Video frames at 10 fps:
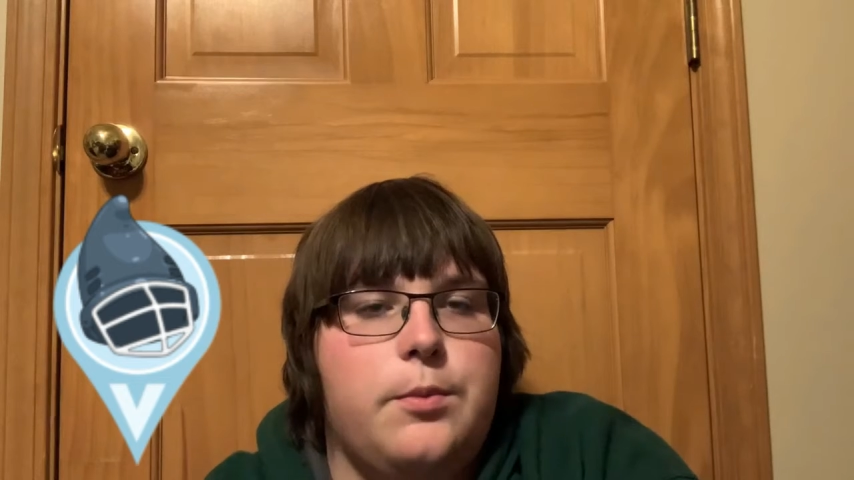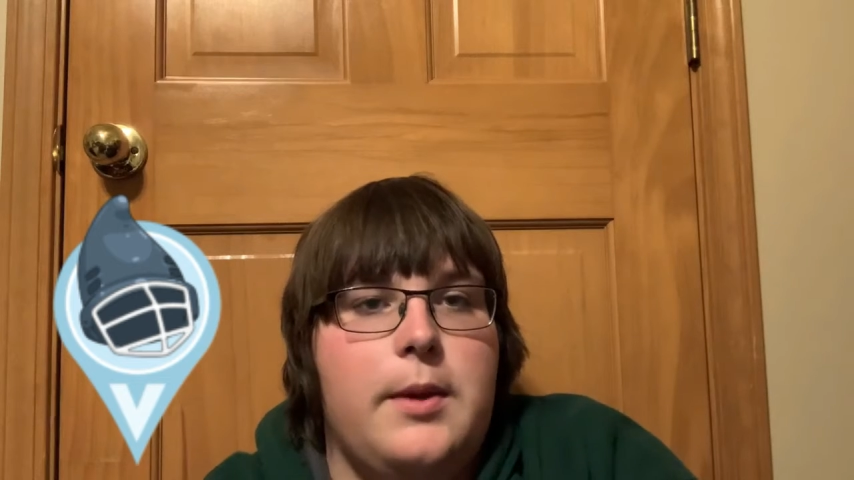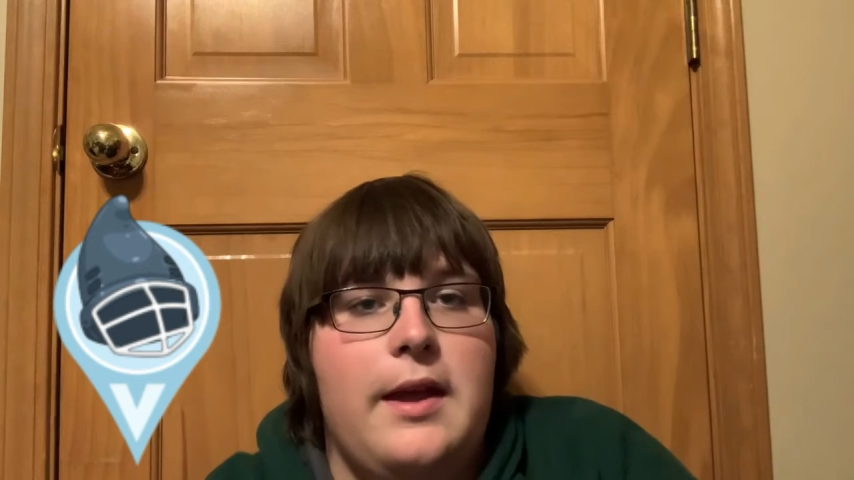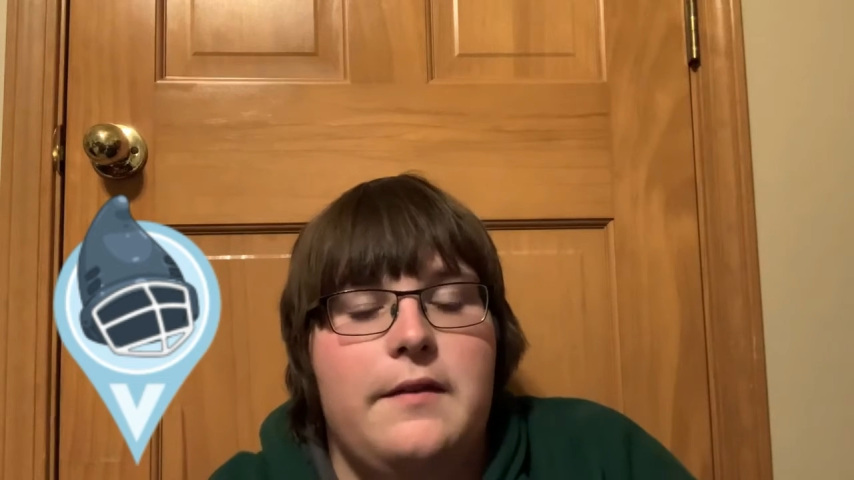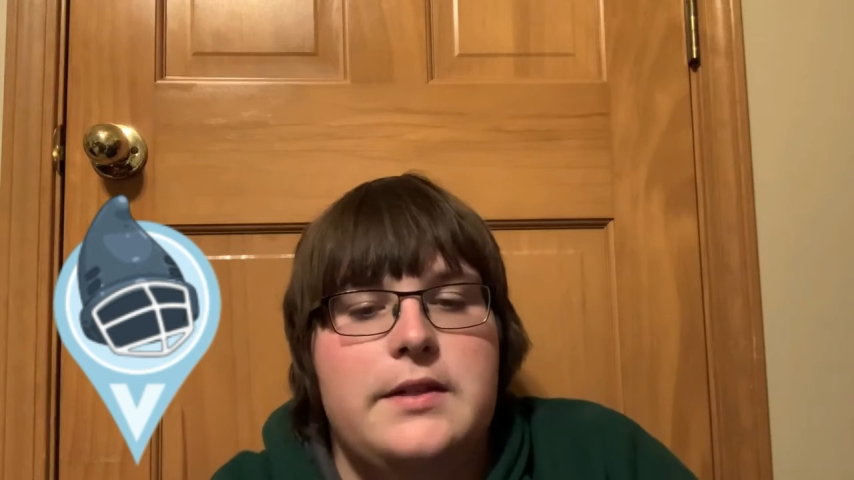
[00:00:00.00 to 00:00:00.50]
will
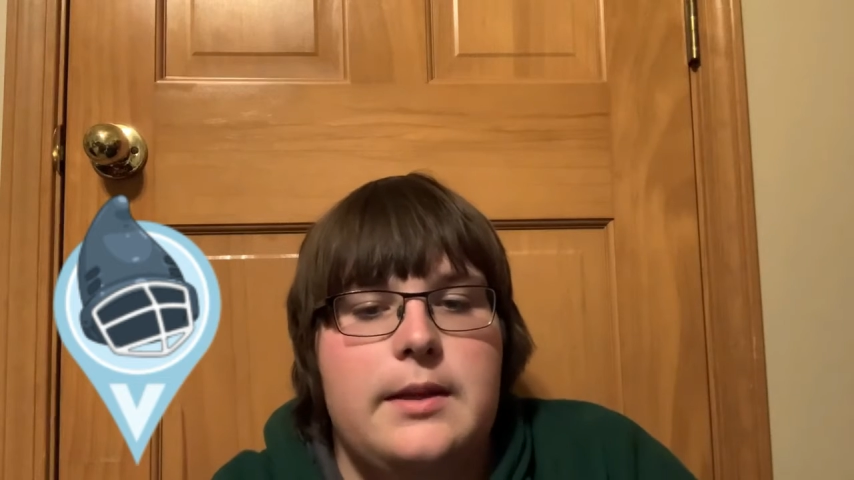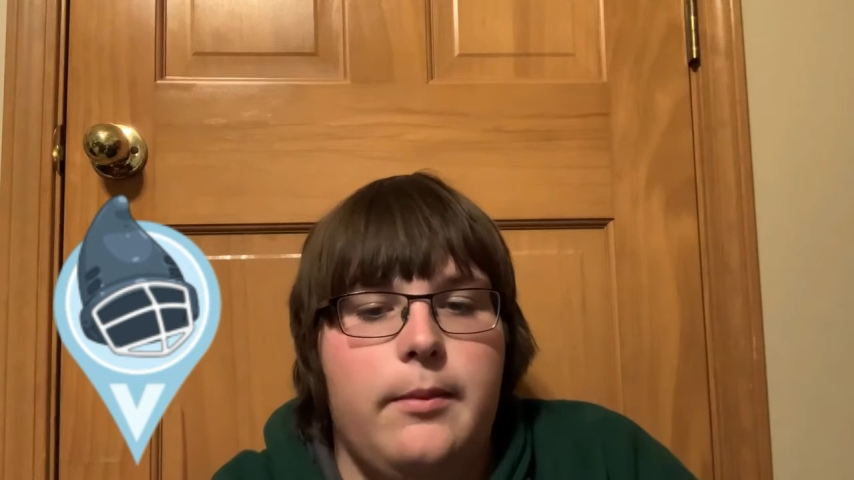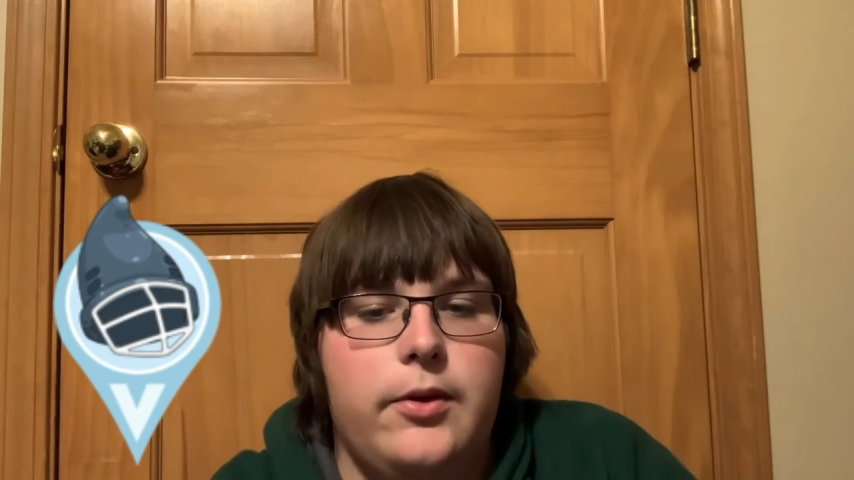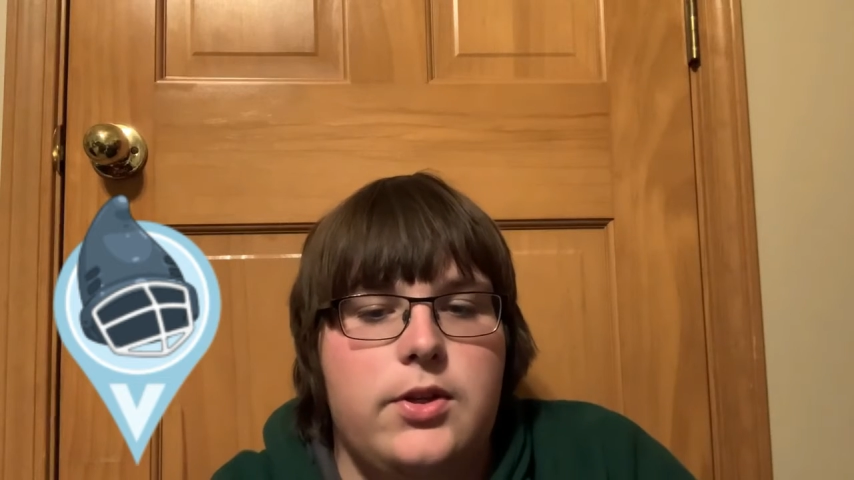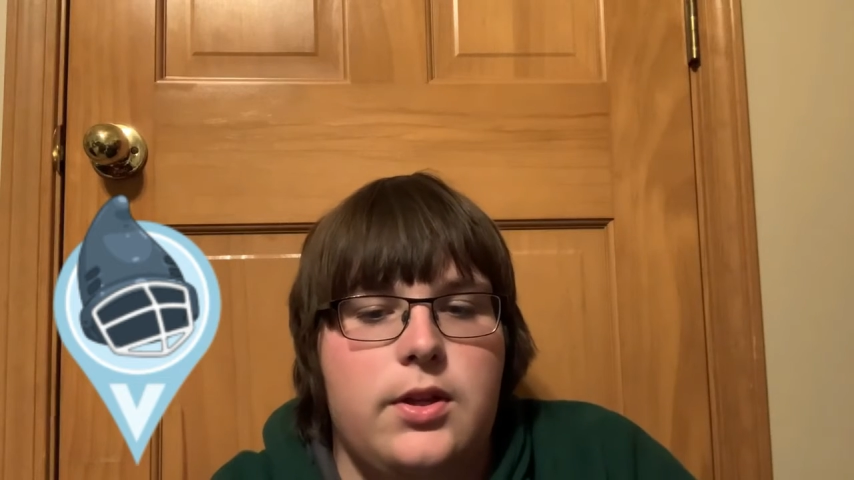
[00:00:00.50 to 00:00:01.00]
behave
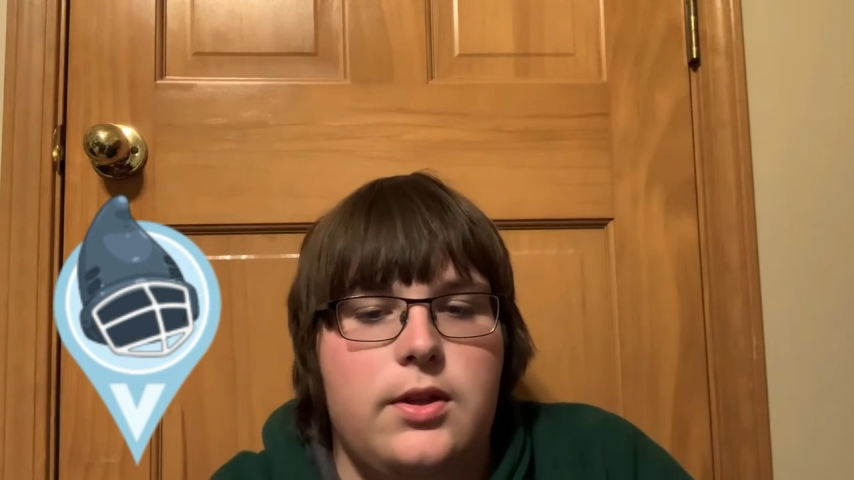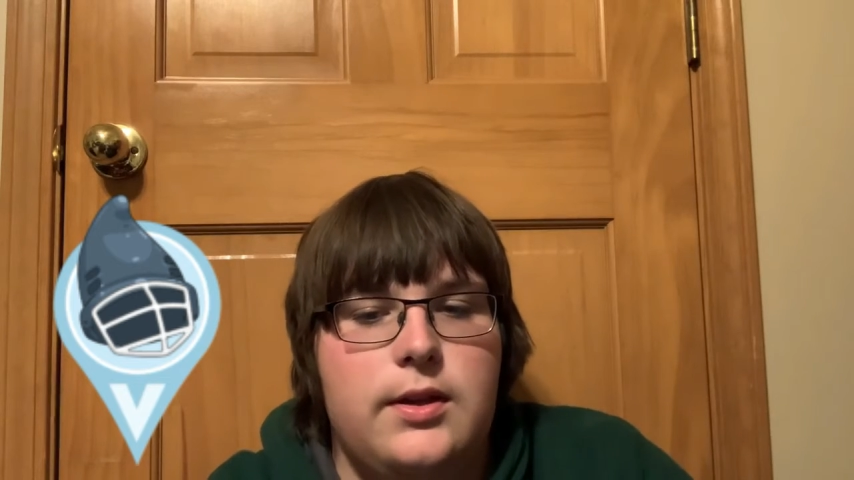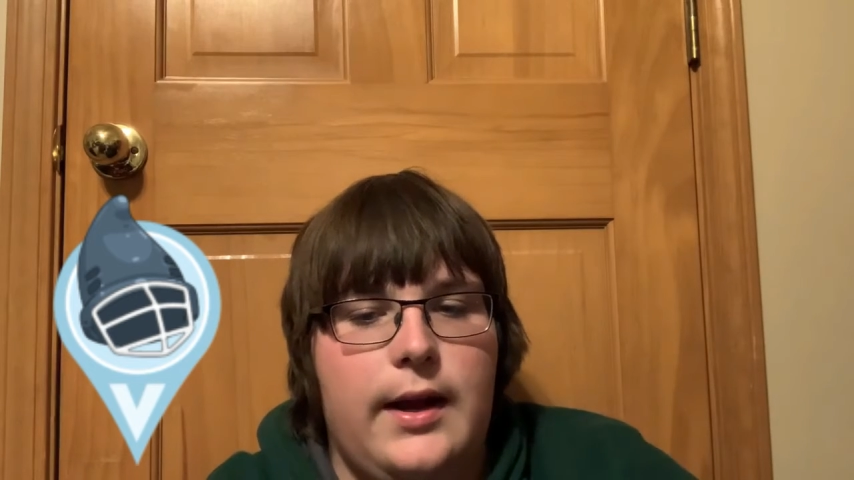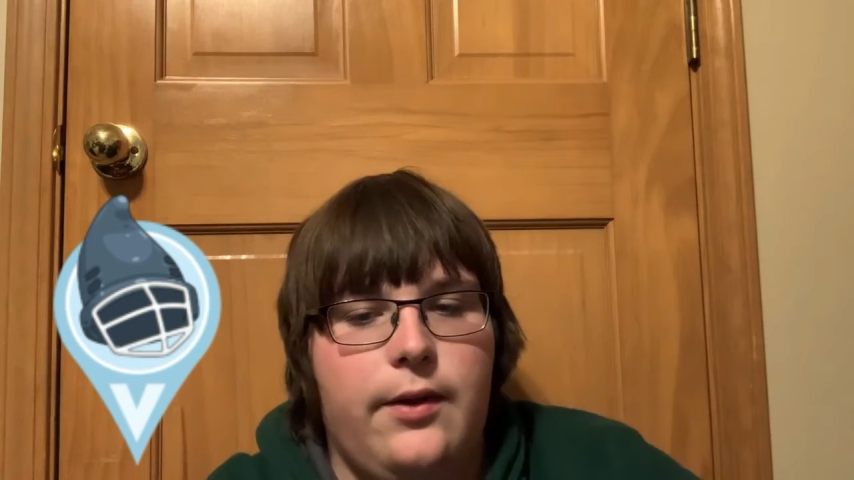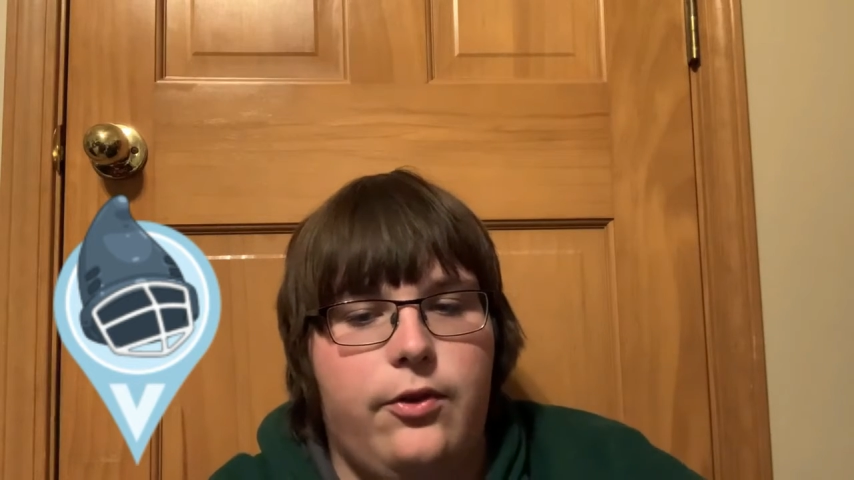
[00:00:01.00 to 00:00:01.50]
similar to the
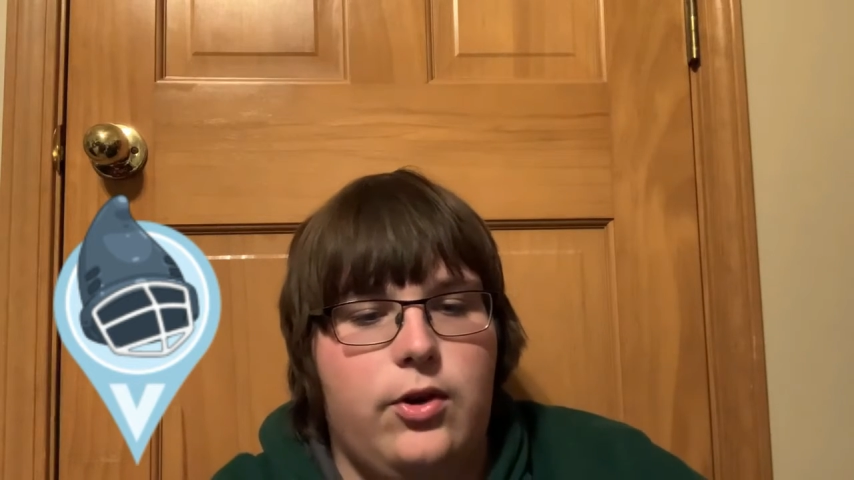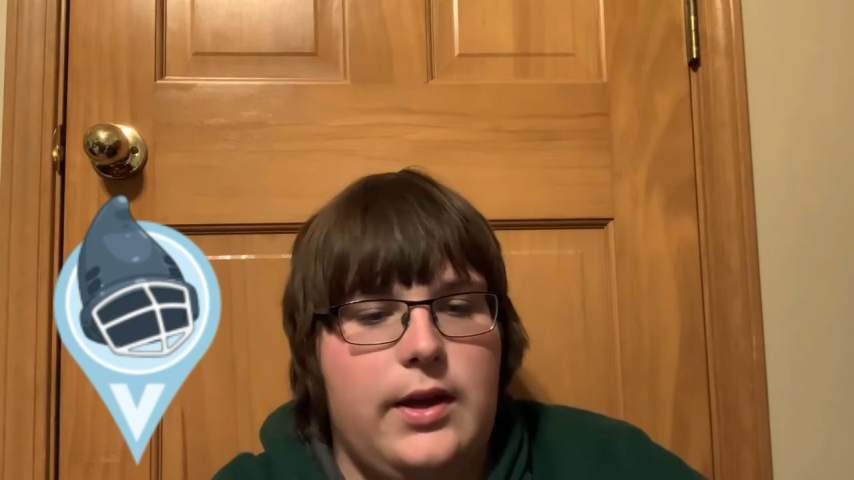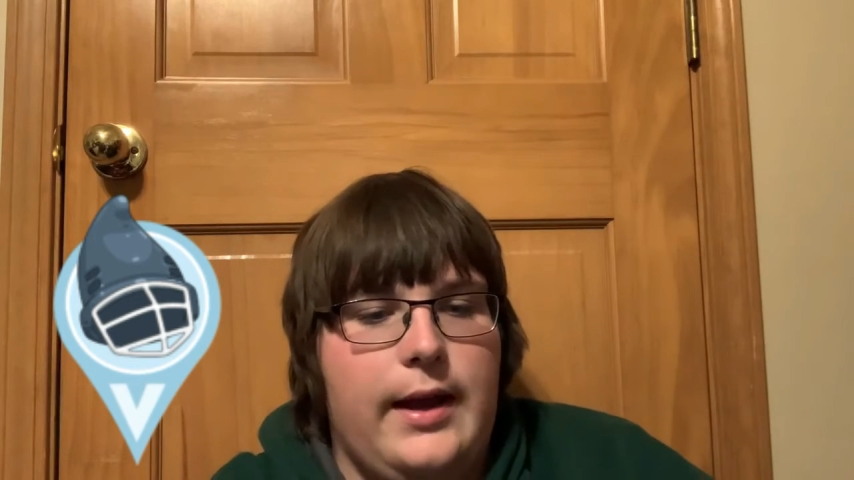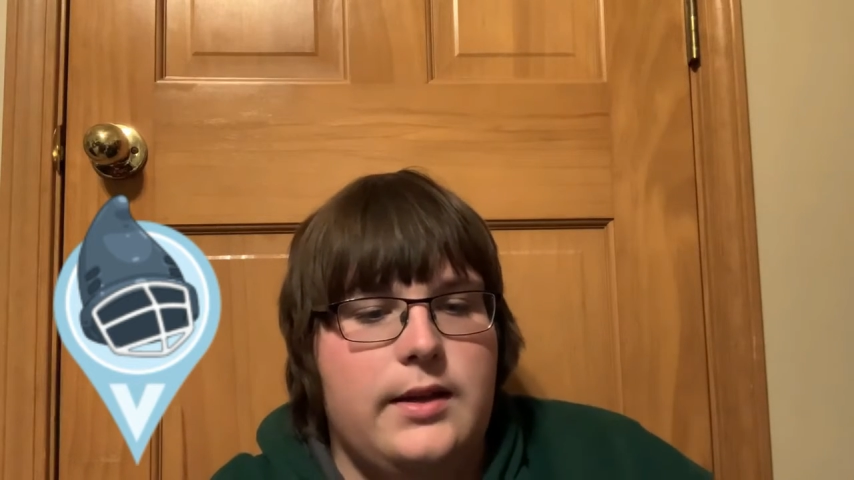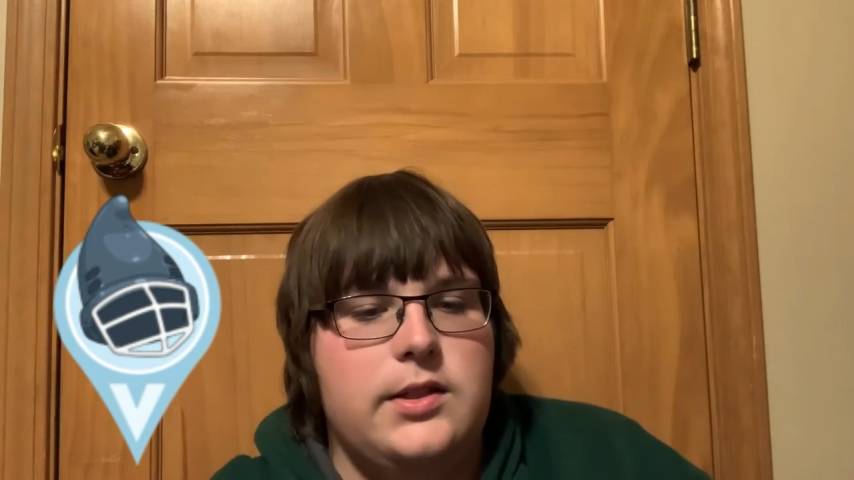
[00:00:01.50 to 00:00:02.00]
Nile
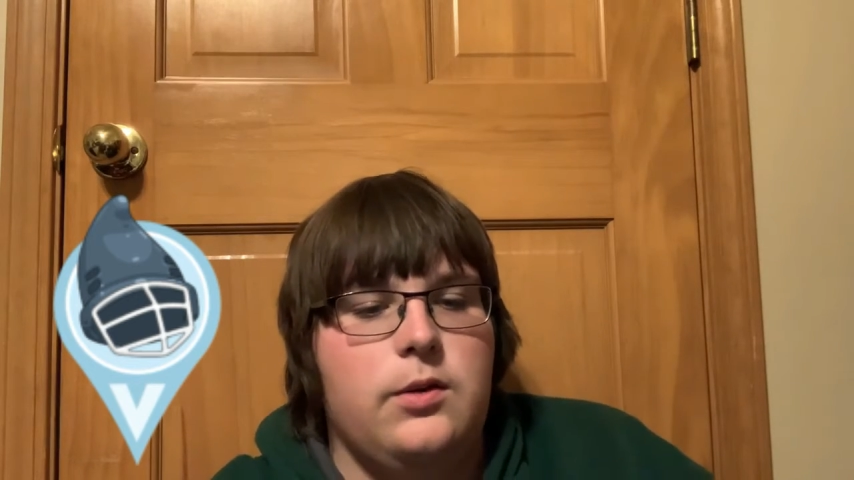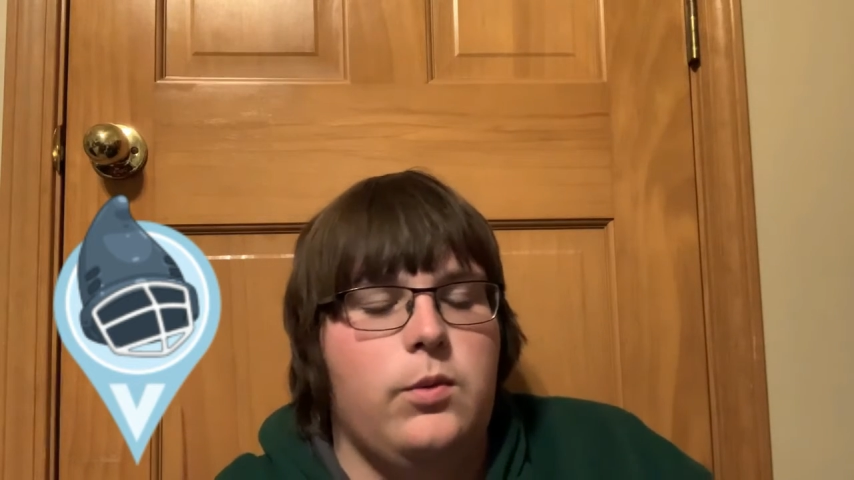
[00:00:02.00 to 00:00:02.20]
Zodiacs,